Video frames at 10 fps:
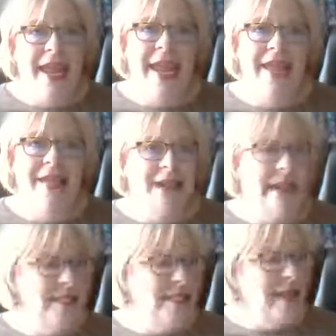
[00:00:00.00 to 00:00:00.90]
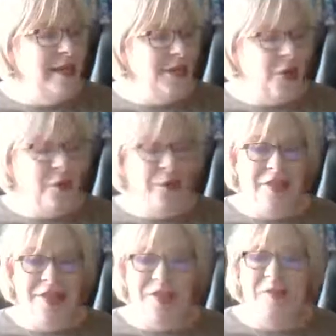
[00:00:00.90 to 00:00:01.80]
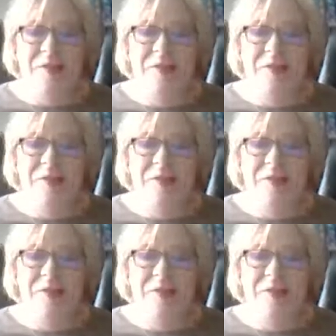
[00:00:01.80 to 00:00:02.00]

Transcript: and I decided to go with this one